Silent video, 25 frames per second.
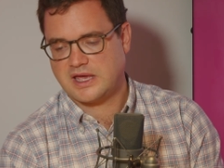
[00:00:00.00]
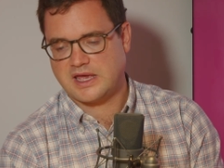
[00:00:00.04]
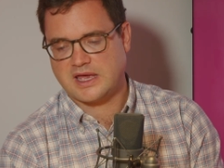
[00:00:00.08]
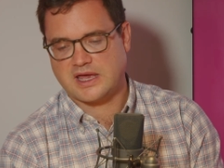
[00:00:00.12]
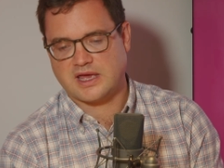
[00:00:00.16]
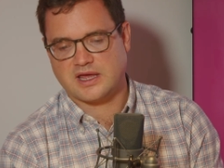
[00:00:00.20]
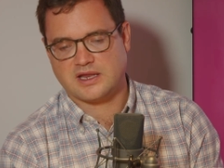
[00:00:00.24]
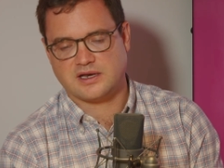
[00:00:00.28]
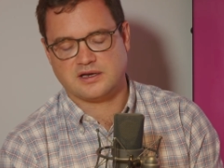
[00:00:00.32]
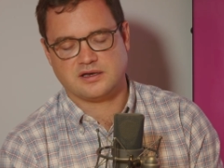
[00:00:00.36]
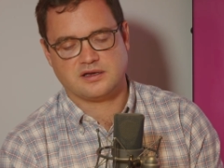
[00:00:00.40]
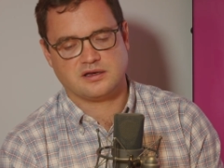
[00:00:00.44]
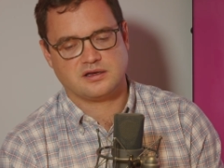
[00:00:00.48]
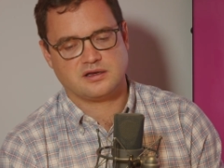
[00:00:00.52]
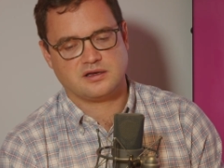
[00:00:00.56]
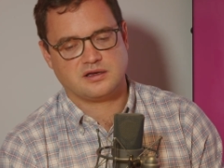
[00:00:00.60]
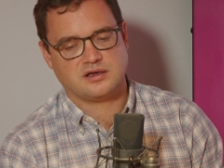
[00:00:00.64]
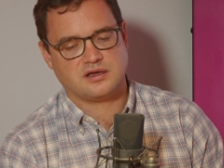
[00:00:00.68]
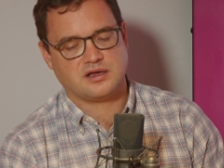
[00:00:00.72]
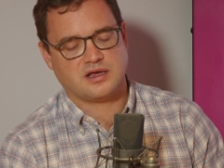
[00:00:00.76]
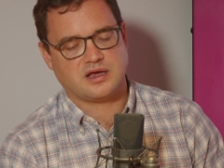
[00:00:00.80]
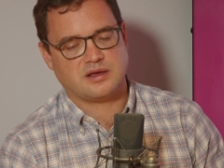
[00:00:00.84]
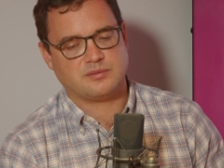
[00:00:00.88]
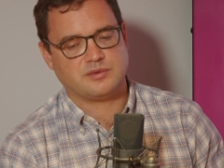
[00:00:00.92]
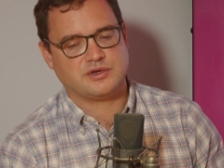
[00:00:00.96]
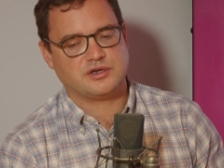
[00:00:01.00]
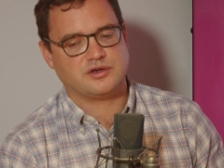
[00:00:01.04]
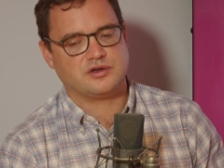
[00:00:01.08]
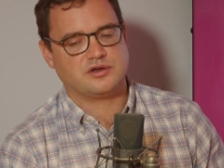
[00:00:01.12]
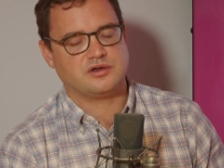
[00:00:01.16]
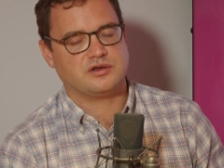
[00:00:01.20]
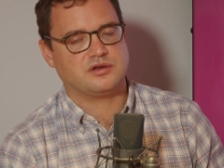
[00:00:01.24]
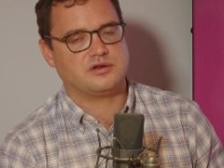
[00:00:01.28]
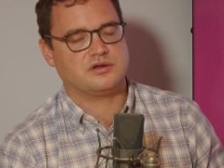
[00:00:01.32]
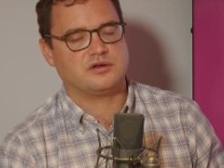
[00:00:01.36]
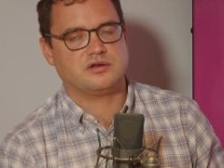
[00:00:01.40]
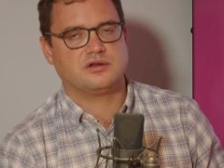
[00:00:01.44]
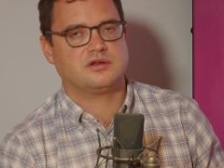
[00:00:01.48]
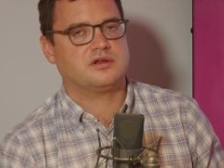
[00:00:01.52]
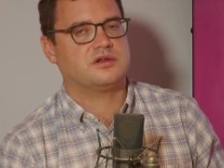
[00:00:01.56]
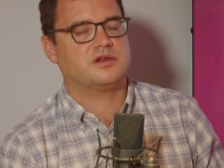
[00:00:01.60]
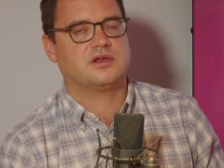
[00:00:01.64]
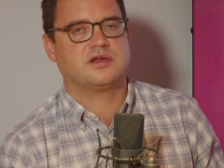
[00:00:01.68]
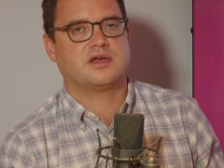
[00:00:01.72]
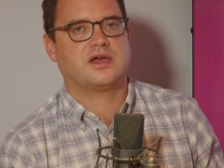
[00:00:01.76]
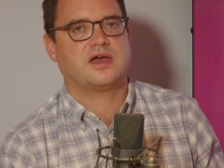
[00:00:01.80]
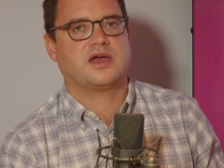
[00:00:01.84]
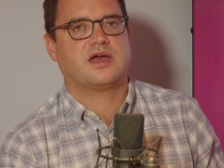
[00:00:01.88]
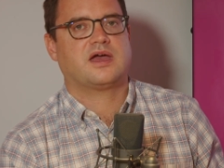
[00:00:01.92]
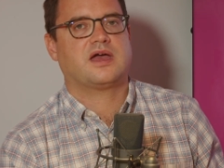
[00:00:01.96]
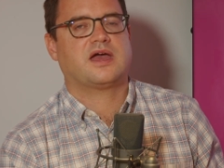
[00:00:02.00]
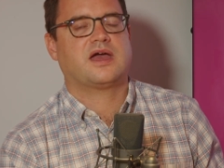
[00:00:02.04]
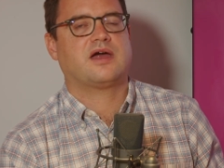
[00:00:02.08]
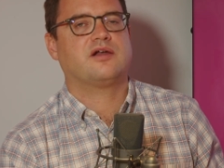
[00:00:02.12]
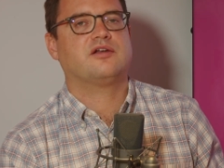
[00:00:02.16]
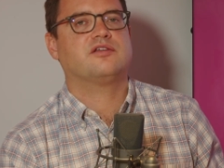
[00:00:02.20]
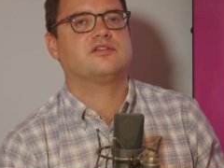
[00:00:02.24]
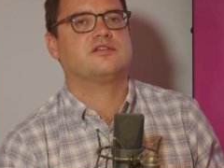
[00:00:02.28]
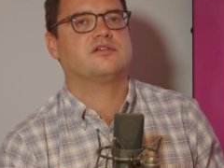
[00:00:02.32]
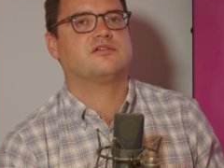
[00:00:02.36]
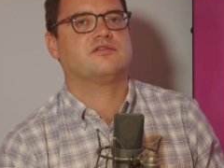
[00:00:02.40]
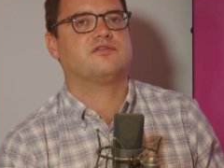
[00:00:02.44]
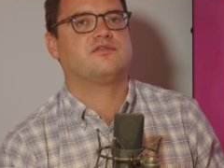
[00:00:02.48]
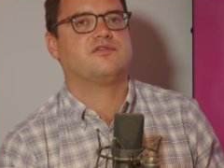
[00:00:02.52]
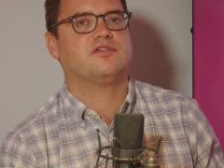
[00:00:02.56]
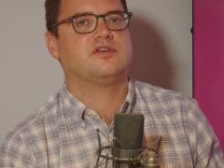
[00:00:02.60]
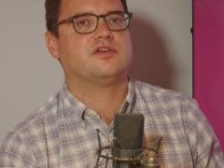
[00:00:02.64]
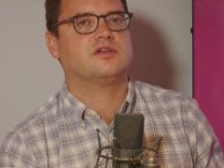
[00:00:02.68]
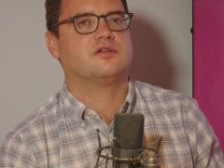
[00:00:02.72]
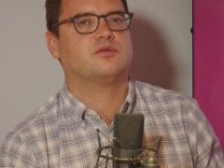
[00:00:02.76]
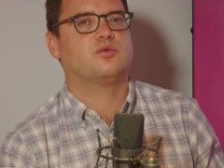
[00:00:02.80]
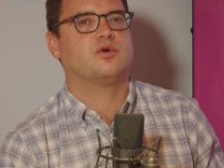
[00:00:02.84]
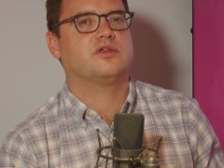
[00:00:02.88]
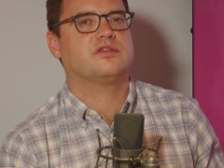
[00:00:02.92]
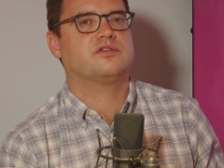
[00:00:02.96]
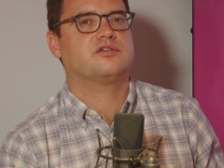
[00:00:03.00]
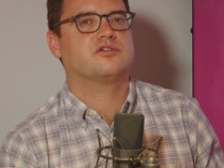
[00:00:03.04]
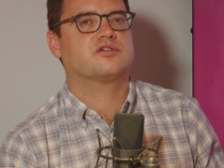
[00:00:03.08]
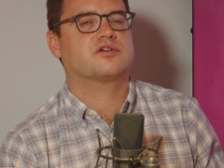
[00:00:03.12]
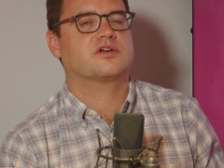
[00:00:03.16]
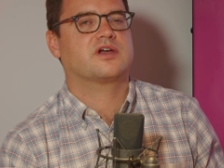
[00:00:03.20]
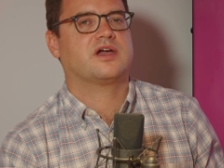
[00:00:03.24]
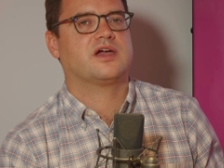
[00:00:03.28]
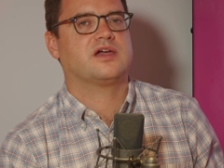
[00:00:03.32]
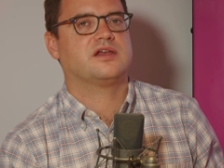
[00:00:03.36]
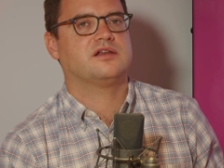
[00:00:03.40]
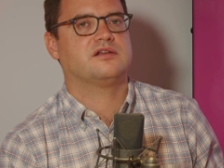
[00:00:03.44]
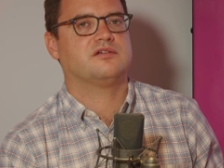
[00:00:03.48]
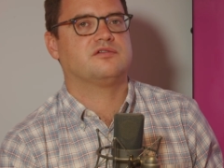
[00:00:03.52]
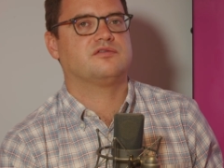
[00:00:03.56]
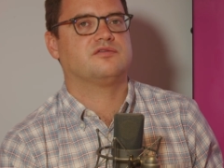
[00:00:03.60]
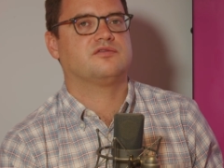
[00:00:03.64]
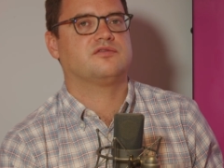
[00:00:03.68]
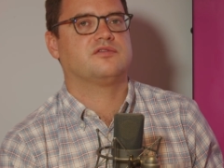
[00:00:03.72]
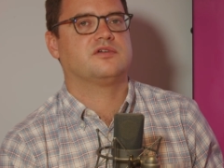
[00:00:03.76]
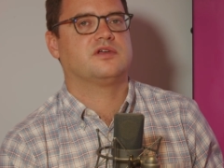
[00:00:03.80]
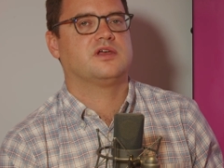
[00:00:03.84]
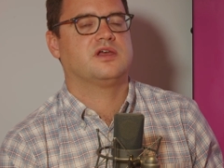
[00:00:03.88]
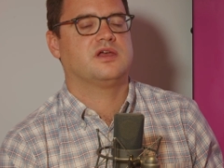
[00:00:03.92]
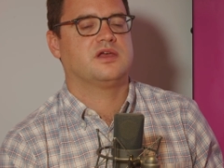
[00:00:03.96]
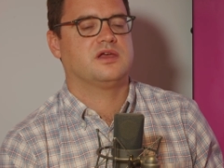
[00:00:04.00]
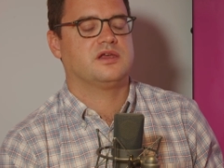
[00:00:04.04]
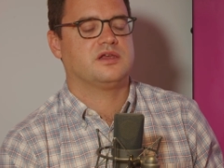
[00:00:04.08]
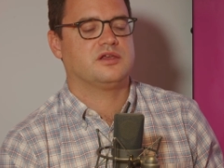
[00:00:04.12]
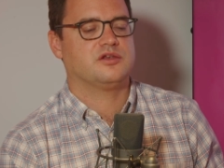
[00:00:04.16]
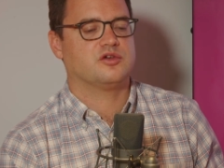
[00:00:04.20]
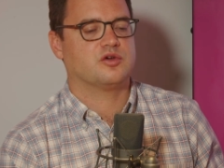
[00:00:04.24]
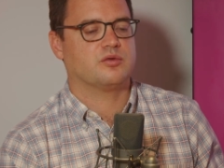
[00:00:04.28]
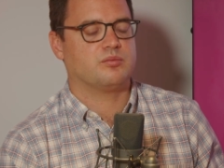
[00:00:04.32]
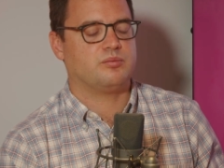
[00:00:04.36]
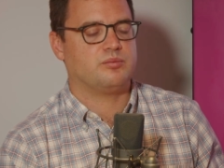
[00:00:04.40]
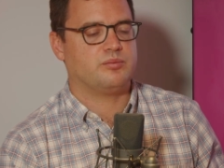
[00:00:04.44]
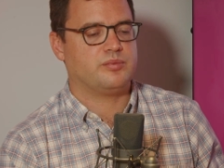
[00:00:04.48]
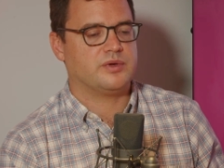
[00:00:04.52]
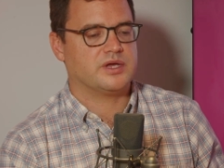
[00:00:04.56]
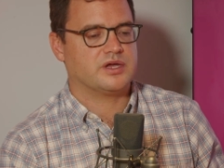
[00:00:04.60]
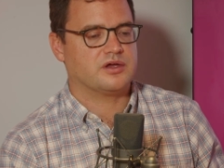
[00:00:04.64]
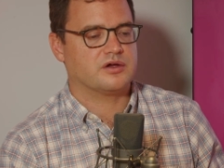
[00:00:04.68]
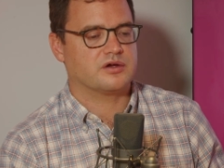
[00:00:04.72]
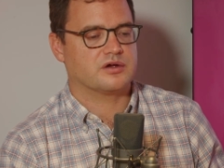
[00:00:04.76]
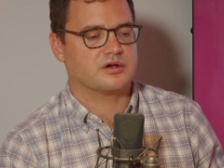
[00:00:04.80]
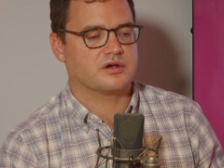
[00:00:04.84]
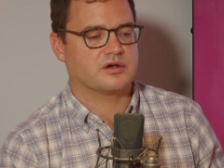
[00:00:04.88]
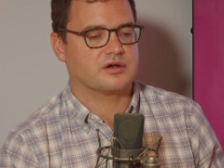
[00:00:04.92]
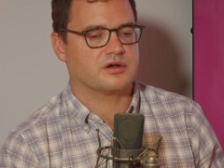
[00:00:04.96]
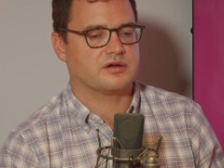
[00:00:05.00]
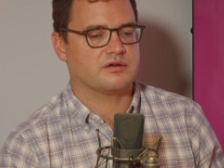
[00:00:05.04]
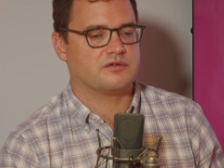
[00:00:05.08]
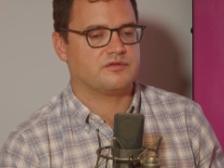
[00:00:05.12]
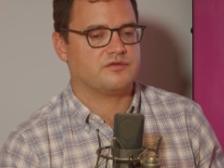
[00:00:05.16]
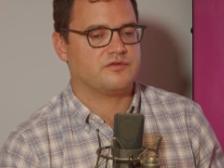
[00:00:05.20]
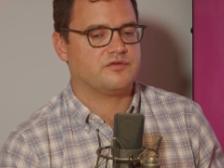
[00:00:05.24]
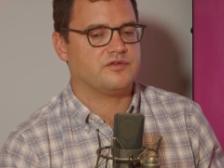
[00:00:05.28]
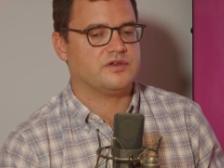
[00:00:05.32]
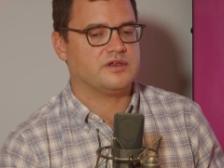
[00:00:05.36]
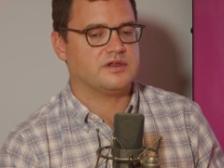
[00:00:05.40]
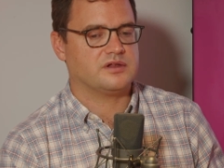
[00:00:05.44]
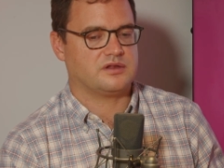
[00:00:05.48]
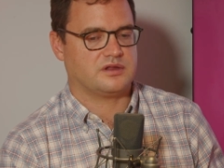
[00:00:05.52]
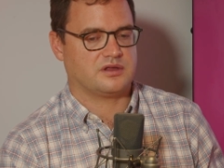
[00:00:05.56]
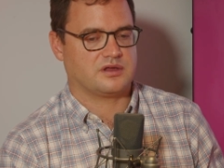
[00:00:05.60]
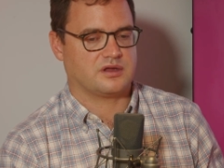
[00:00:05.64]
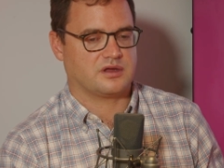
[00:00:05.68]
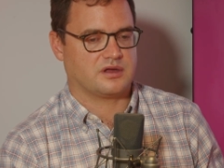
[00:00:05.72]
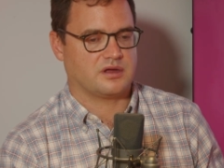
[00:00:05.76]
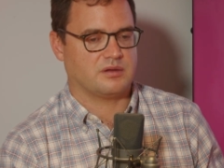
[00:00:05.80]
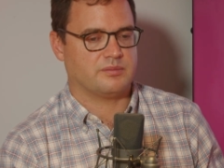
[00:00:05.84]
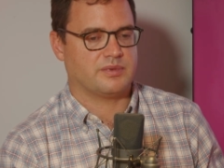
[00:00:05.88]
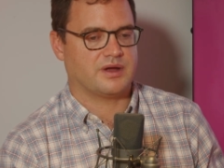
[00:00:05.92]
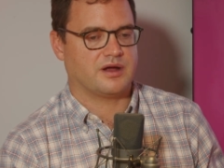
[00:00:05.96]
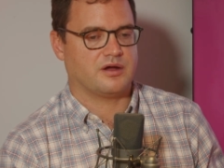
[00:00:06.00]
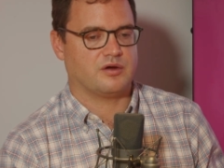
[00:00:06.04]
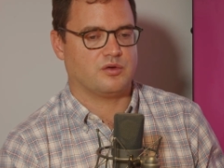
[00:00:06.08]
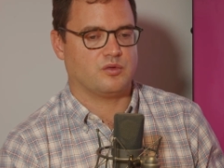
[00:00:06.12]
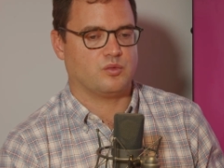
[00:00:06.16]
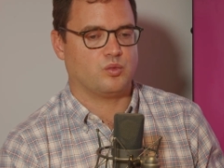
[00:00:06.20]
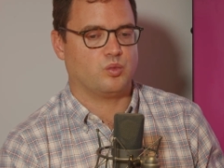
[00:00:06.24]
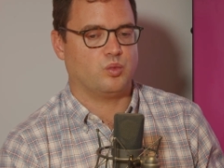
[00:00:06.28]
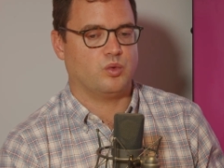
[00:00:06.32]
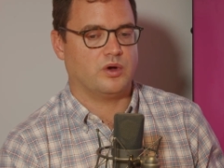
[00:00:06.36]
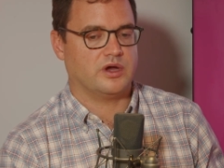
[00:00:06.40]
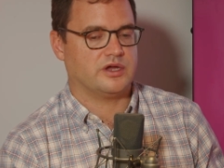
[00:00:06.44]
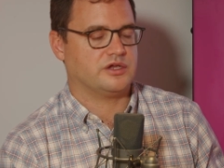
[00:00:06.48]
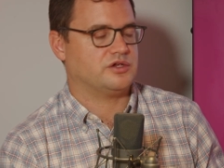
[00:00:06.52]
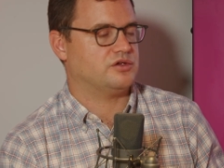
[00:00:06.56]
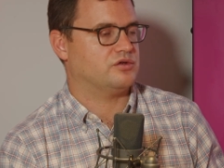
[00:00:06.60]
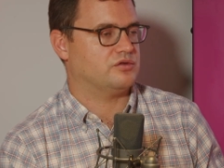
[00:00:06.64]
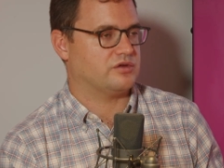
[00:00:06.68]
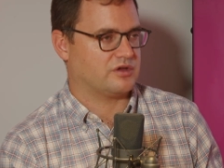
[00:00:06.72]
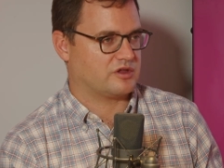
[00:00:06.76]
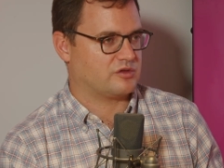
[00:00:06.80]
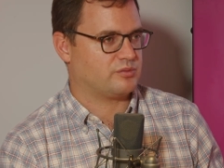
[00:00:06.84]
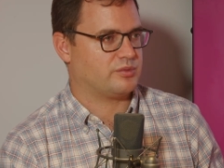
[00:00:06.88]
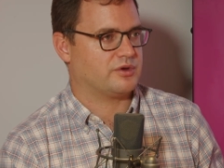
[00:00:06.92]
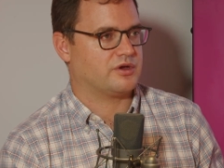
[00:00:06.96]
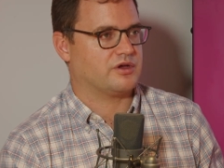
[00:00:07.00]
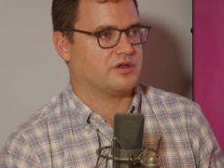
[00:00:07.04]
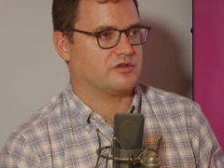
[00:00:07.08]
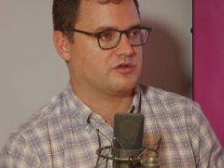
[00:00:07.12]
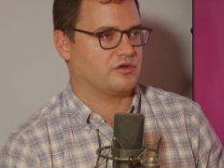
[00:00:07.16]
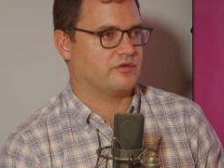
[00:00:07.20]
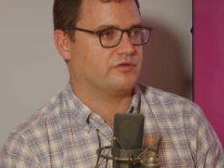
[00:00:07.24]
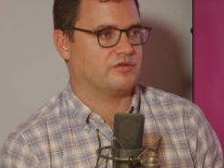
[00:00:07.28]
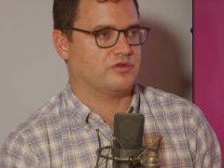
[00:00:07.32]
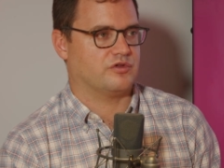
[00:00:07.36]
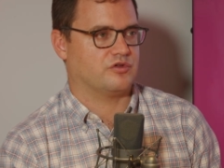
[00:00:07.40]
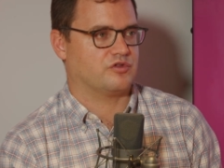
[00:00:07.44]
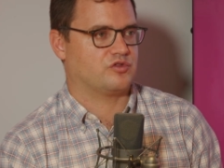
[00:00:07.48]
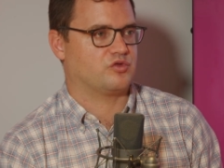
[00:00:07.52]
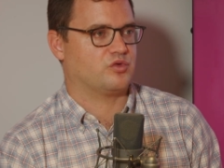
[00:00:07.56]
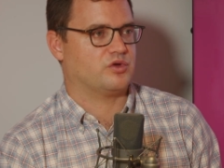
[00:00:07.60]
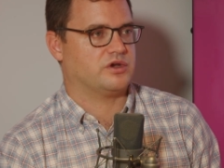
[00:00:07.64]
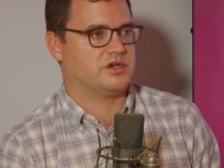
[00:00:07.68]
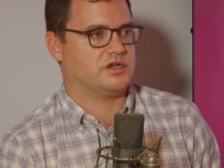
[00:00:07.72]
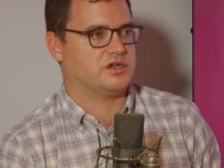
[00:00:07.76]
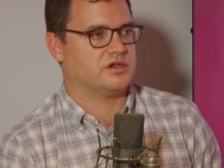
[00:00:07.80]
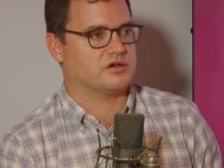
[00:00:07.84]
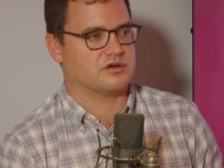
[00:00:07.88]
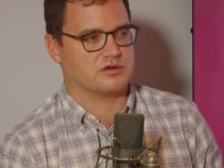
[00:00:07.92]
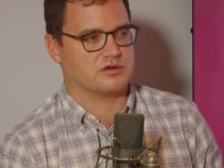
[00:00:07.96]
And I mean, how does it feel? What's your kind of, your bigger feeling about what you experienced over those 20